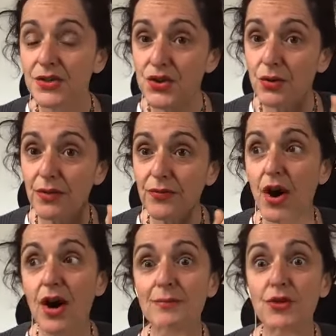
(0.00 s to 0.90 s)
So if
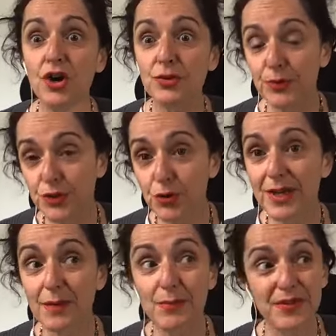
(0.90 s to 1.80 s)
I'm not
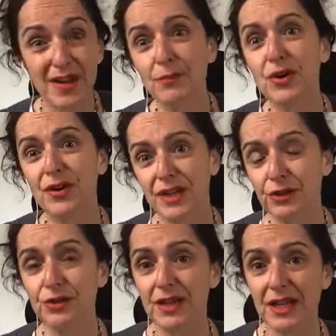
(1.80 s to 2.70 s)
doing it, but then I'm going
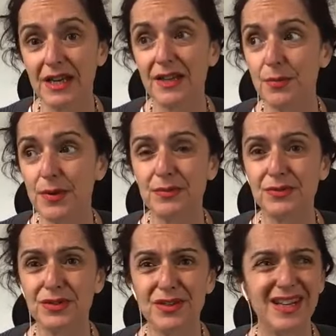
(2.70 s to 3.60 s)
and looking at other
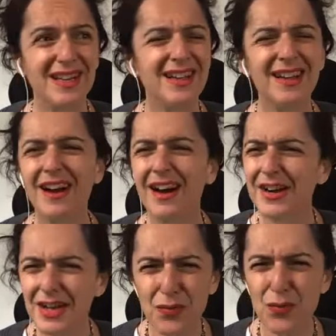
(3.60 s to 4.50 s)
people doing it,
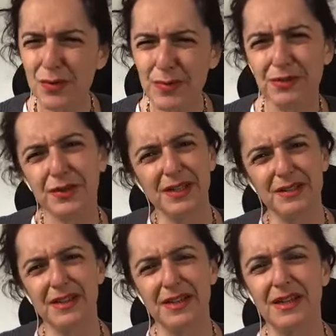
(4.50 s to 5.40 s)
I don't even want to be looking
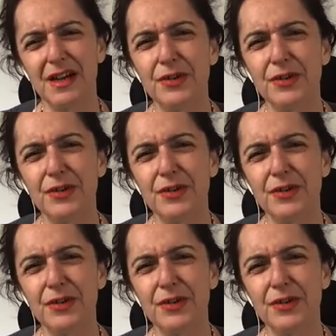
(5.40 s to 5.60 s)
at that.